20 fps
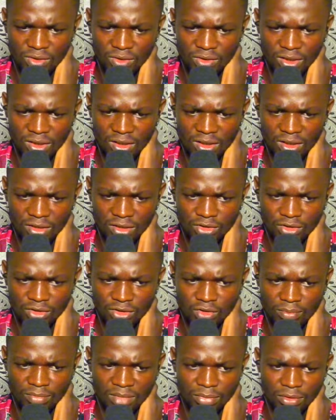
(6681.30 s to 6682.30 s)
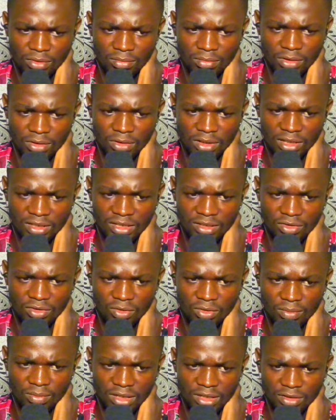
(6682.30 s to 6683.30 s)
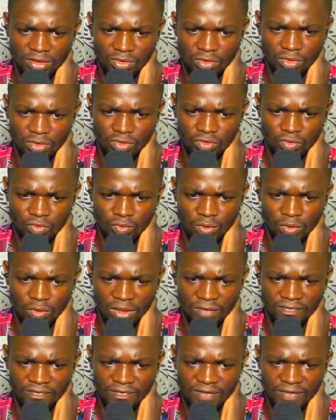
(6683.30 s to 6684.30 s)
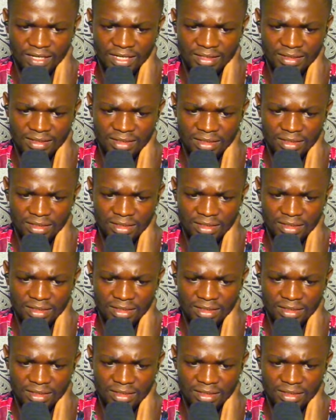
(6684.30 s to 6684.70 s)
stop my pawn, but I think opponent is going to queen first.